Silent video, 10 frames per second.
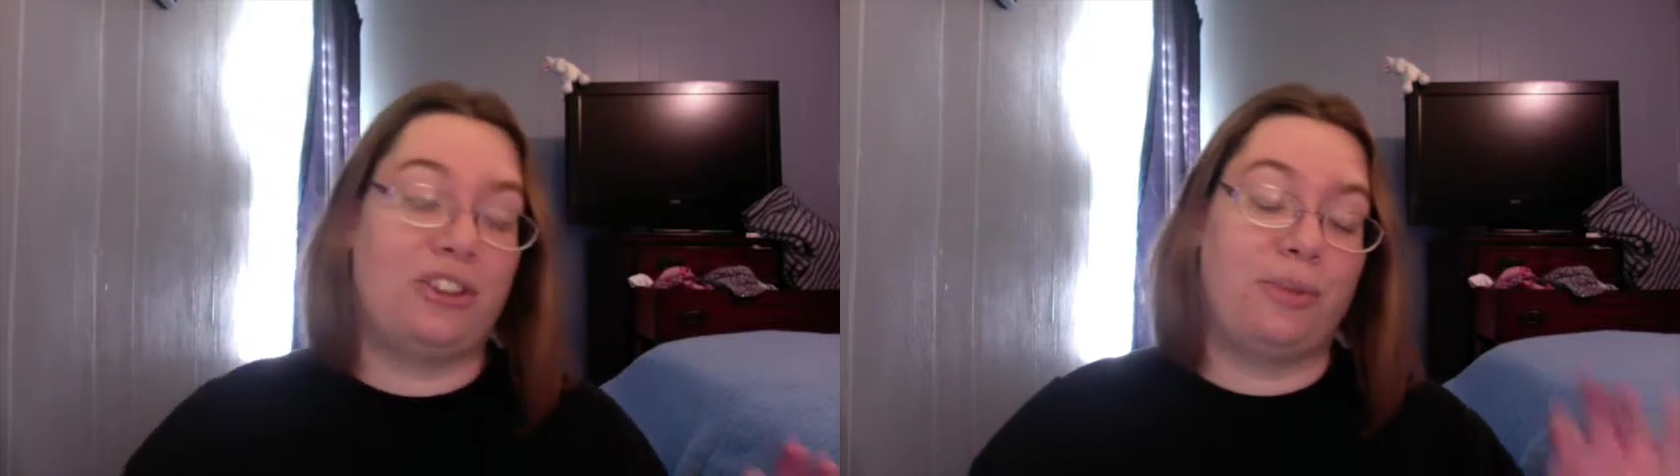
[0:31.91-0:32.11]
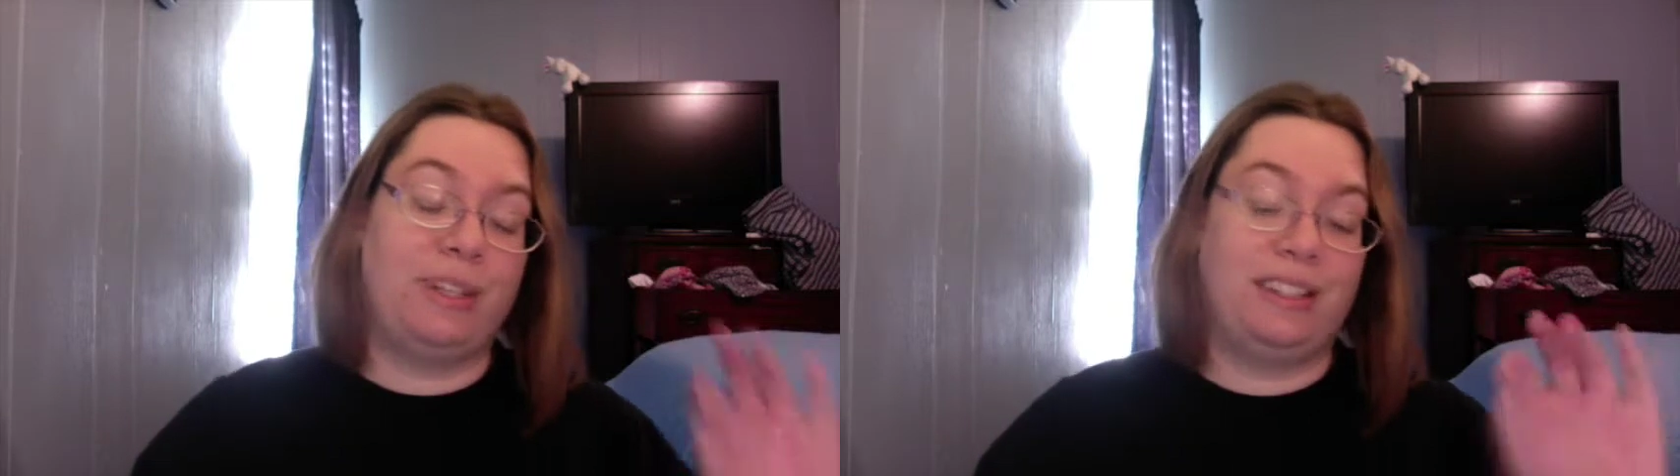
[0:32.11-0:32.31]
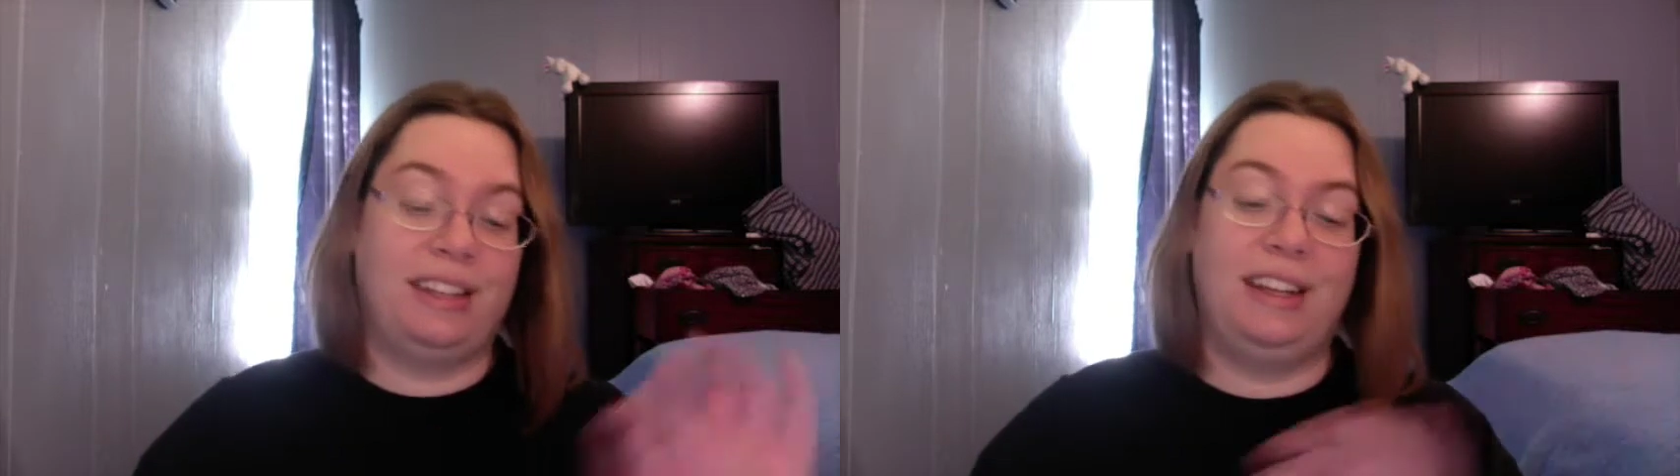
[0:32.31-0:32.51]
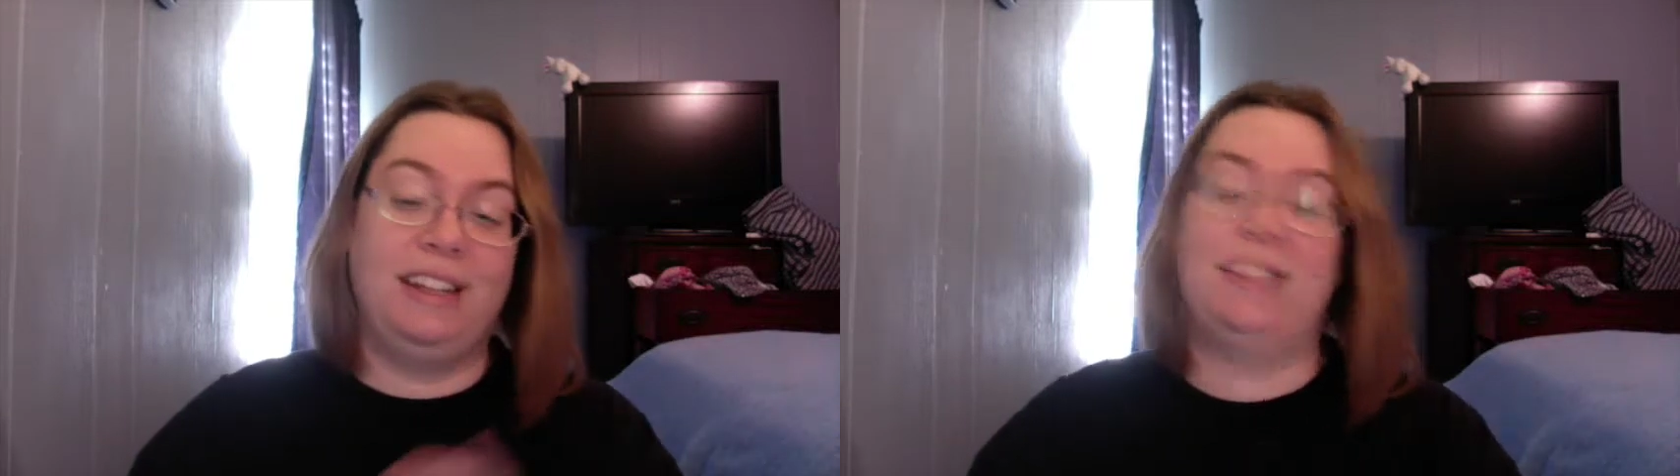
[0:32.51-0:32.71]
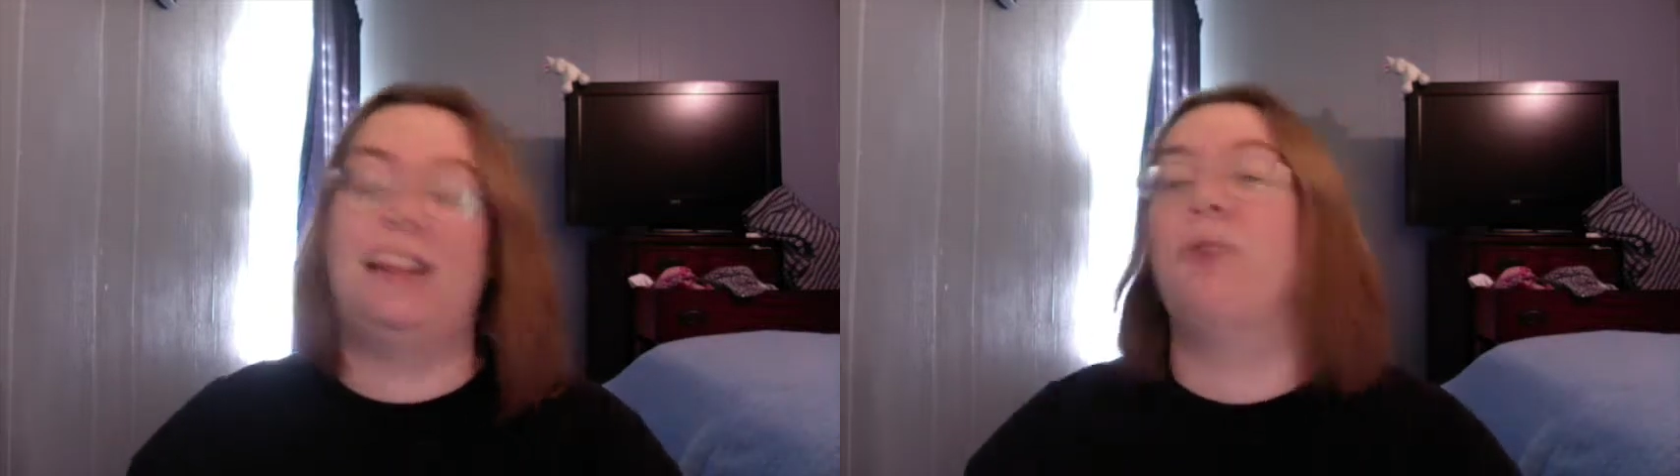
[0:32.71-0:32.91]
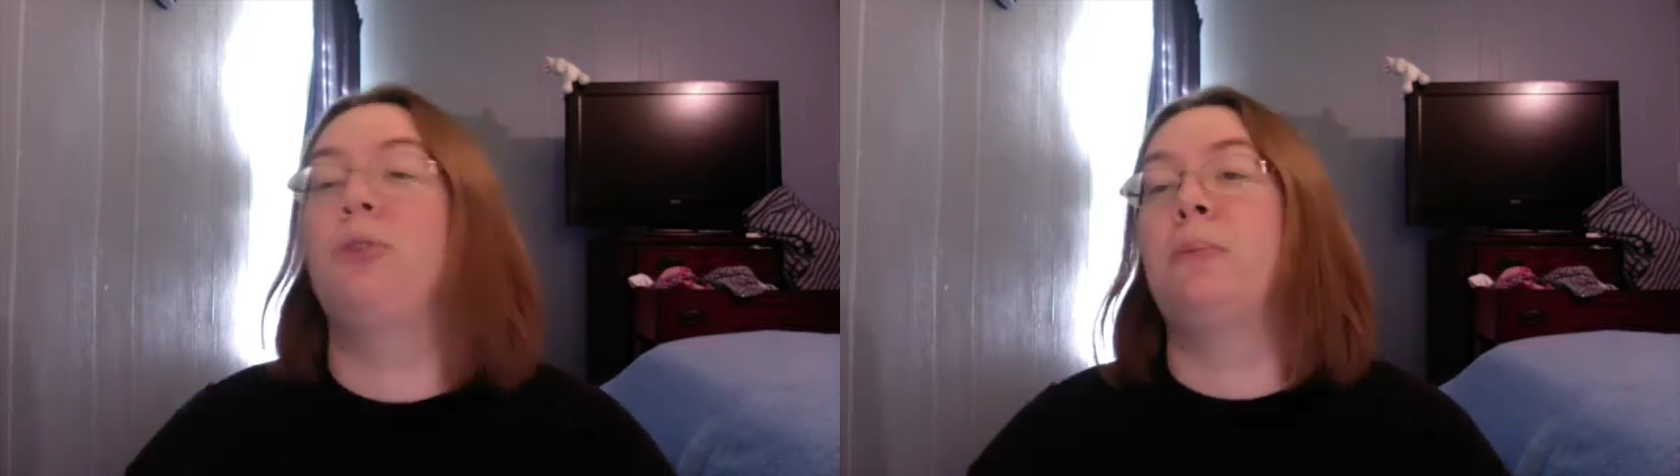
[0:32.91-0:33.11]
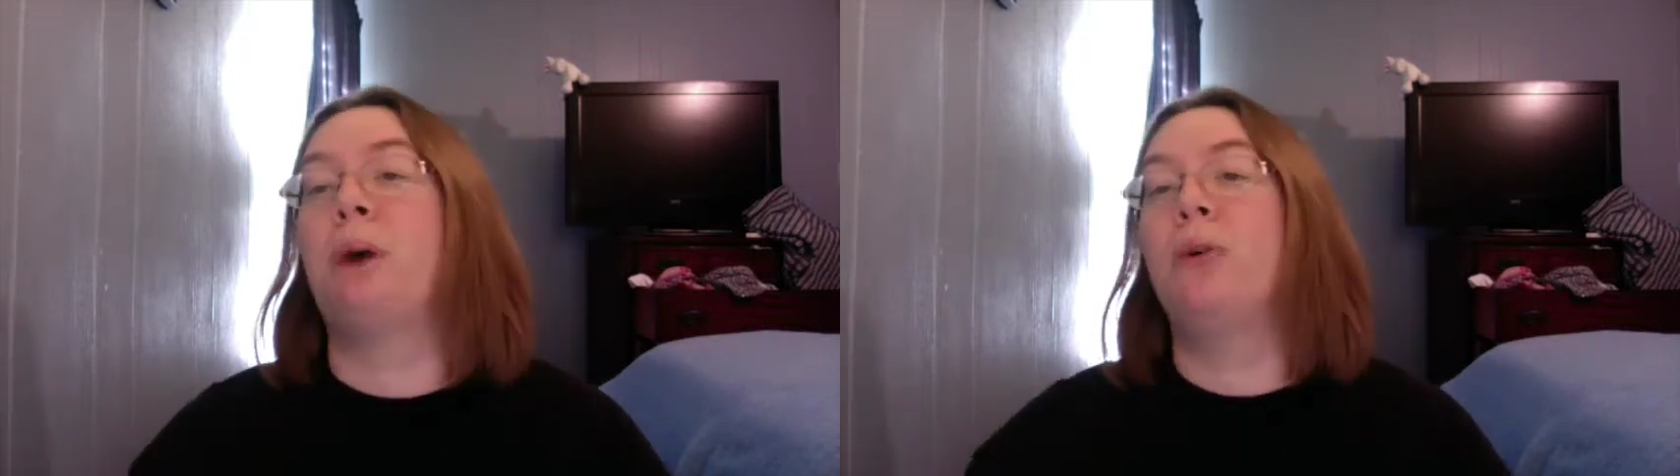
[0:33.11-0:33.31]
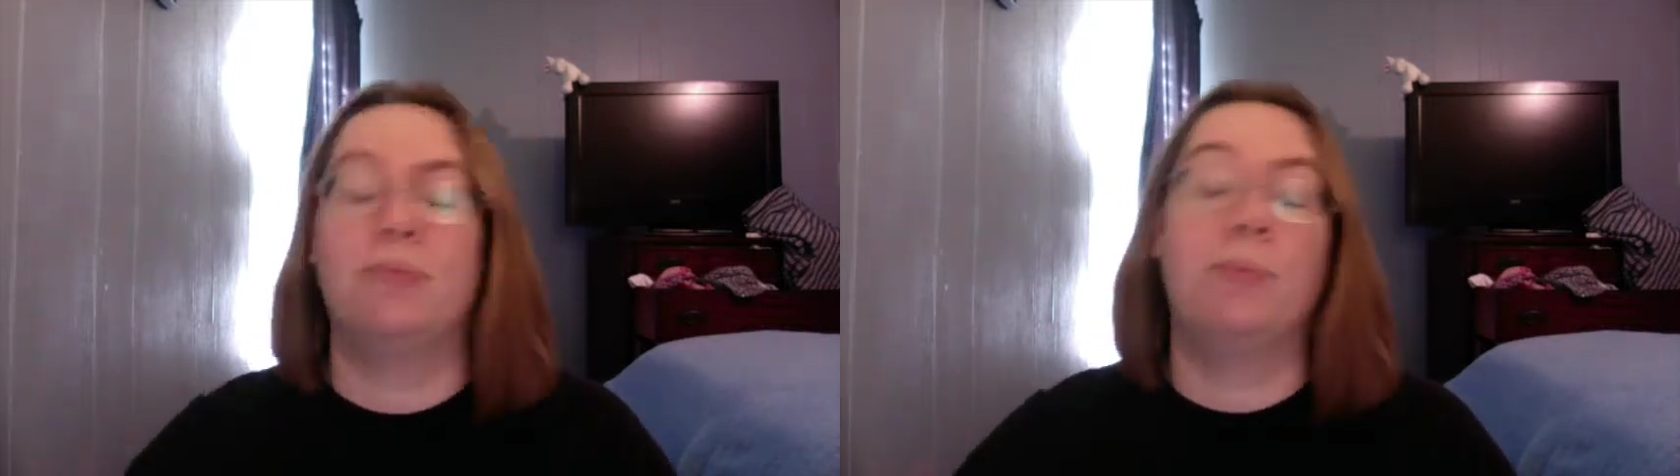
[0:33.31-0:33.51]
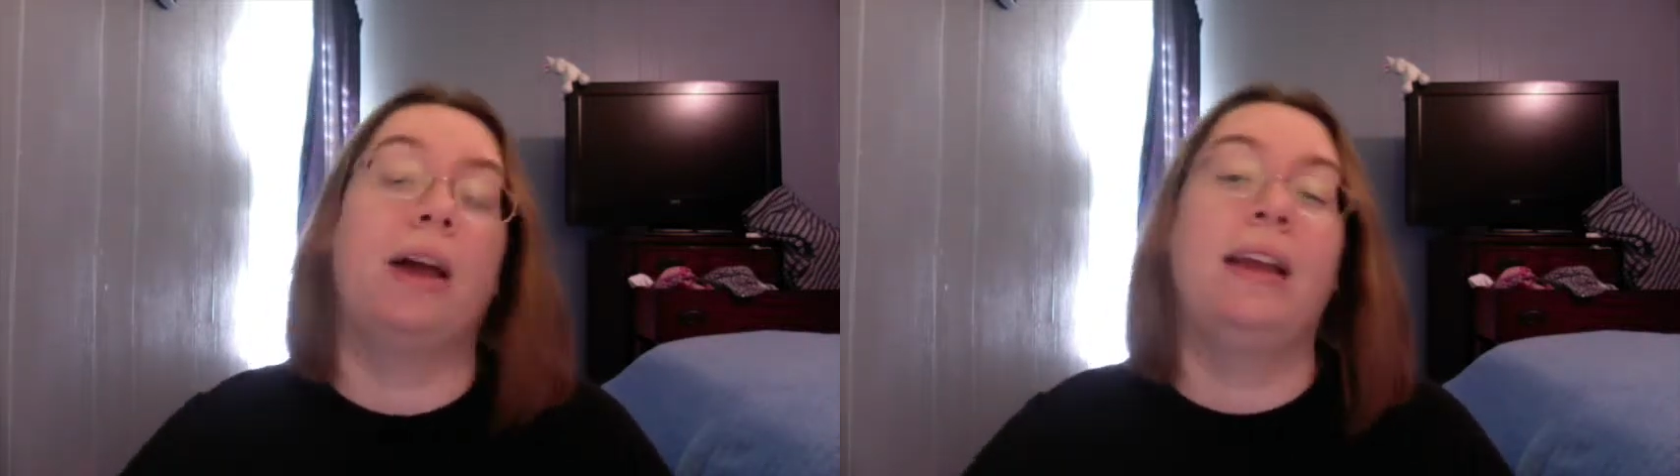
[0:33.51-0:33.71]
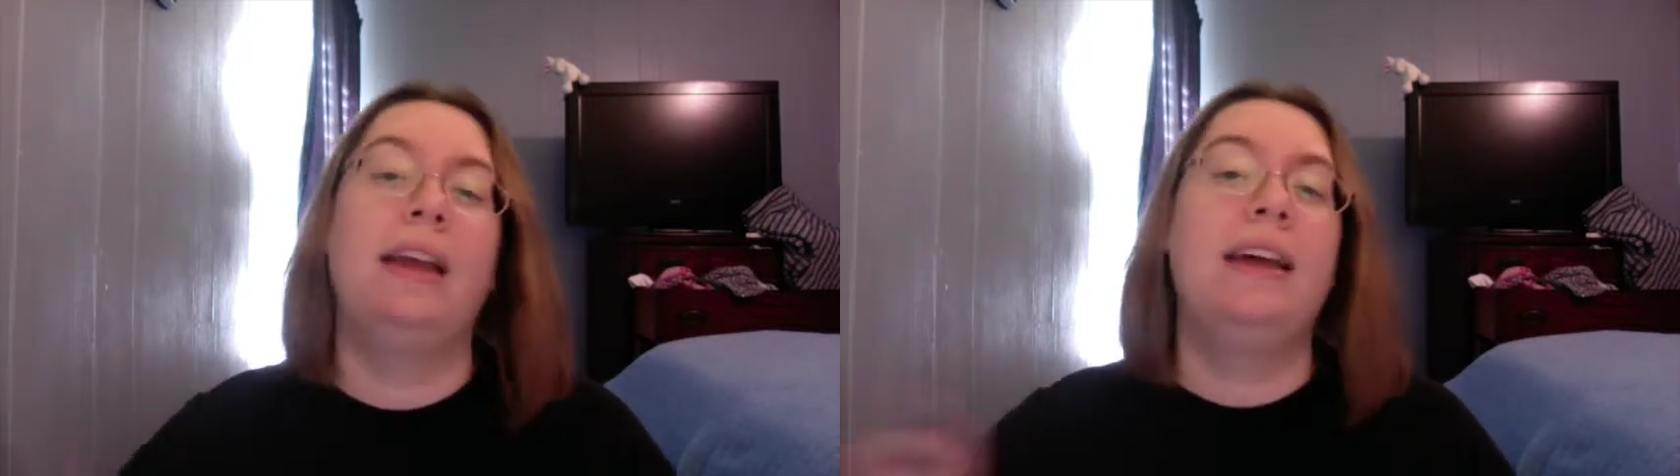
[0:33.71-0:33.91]
Gentlemen Skinny and Stout poem,
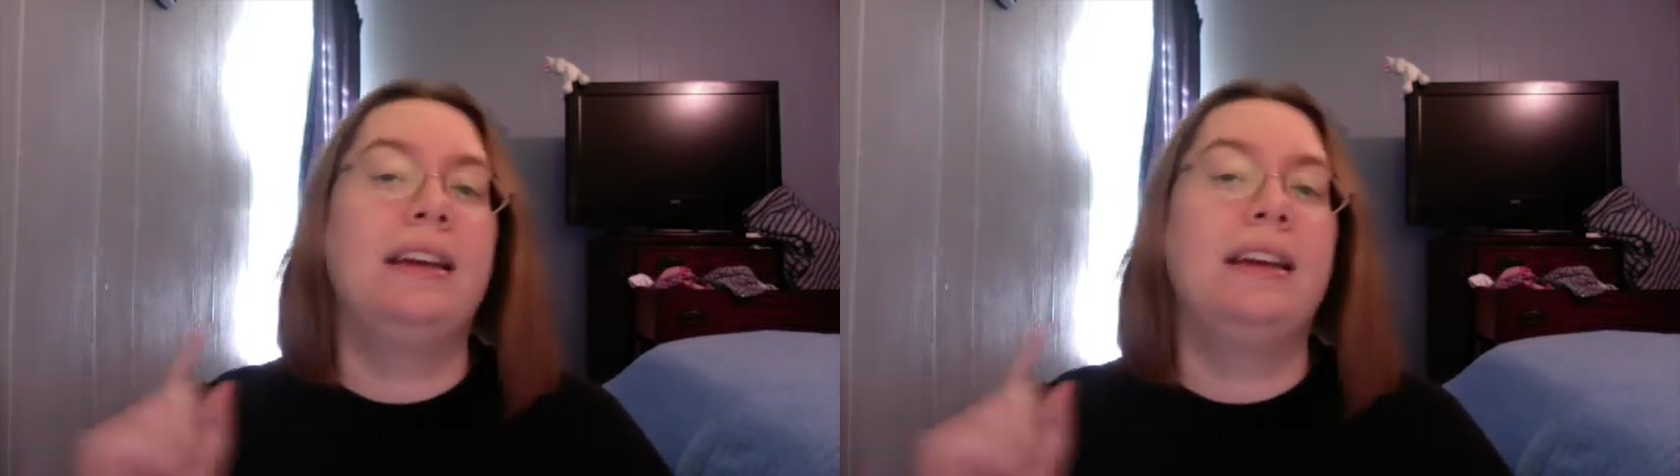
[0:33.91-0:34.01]
but